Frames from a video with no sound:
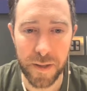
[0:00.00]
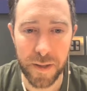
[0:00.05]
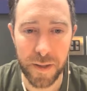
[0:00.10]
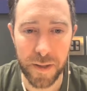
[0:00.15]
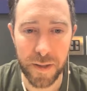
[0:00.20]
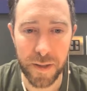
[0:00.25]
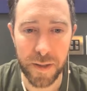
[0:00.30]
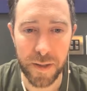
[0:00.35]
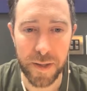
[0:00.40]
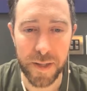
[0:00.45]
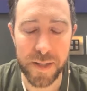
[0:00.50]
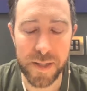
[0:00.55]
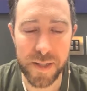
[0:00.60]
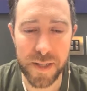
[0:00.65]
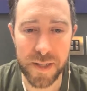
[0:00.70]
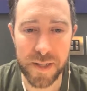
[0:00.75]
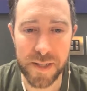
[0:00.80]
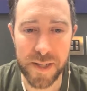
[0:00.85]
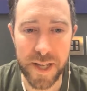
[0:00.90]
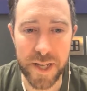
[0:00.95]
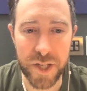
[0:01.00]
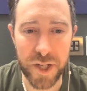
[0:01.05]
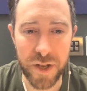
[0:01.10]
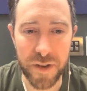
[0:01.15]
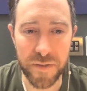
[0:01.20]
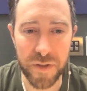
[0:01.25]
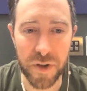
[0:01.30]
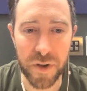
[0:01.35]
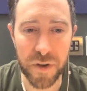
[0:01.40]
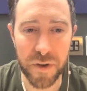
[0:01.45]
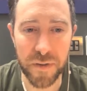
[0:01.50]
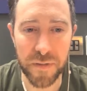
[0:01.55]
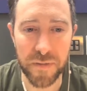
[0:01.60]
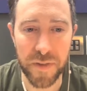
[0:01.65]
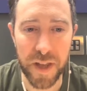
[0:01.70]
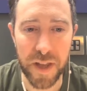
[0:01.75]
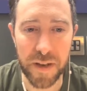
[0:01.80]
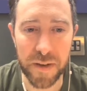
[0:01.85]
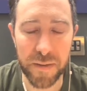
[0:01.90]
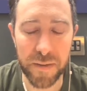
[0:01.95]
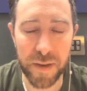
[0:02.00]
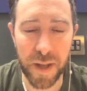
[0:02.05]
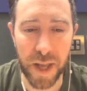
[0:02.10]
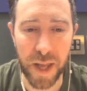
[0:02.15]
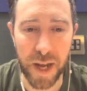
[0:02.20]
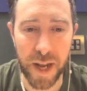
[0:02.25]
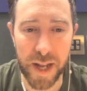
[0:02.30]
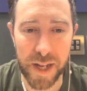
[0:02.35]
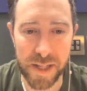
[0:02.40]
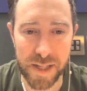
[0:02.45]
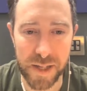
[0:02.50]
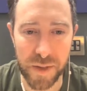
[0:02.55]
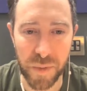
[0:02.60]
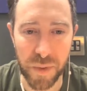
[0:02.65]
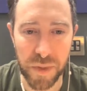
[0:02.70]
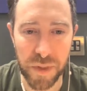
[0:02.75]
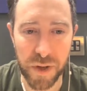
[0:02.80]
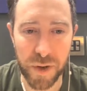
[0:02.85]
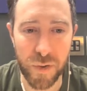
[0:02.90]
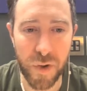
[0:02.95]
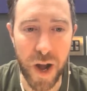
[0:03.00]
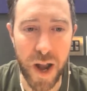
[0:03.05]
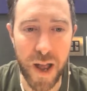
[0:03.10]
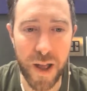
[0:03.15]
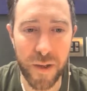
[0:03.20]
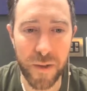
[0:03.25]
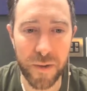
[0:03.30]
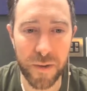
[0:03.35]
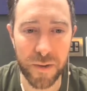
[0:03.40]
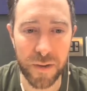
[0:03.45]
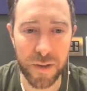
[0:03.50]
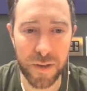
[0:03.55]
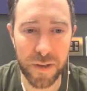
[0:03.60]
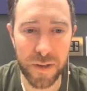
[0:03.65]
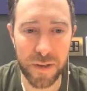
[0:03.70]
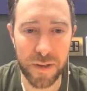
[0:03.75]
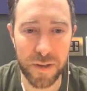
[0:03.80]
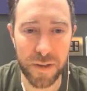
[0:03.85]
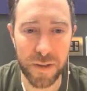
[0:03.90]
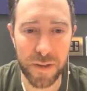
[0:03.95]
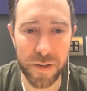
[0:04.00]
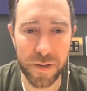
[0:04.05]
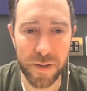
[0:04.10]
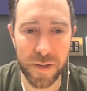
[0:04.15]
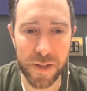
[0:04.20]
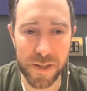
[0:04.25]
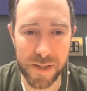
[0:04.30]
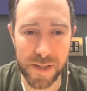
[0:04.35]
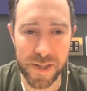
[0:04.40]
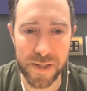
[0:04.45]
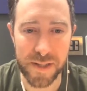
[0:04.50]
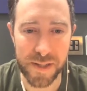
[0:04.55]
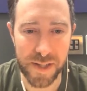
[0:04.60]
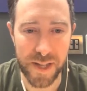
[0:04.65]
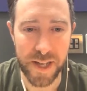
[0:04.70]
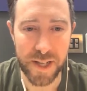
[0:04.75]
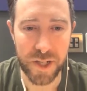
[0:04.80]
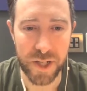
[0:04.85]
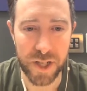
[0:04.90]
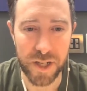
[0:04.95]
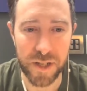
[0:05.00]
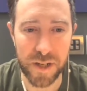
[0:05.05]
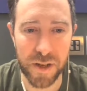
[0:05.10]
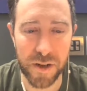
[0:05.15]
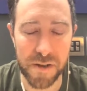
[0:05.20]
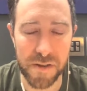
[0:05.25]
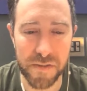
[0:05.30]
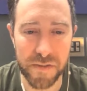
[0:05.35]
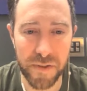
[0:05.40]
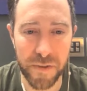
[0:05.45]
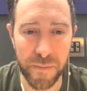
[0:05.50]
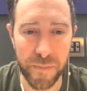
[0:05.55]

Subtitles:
The sensation of your feet connecting with the ground, the sensation of